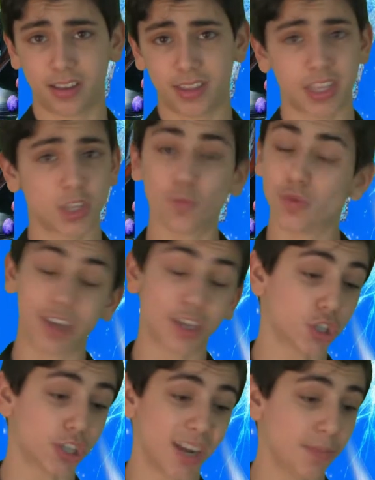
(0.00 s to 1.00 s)
Did this movie
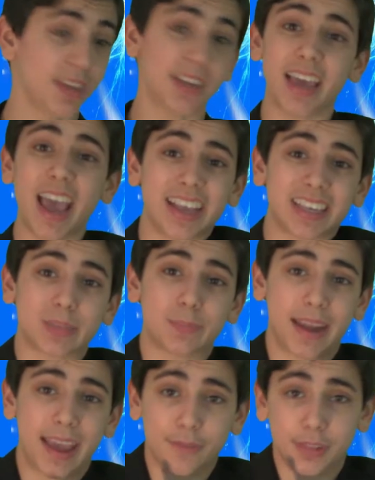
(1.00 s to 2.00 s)
entertain me? Yes,
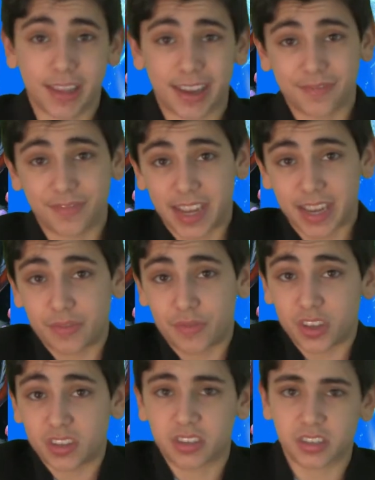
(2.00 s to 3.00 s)
but I have a lot of negative
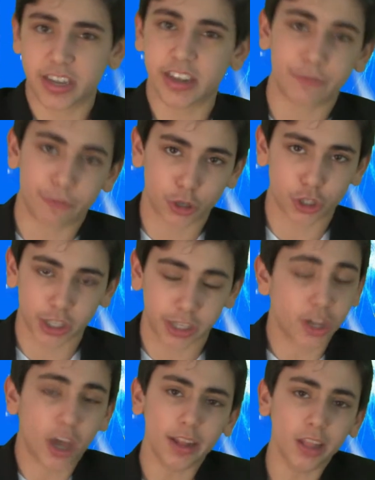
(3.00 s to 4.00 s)
things to say, unfortunately.
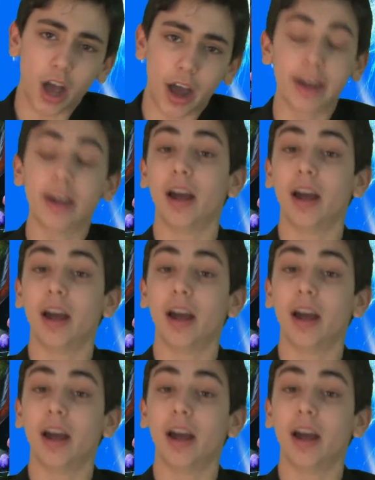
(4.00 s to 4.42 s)
Not a lot.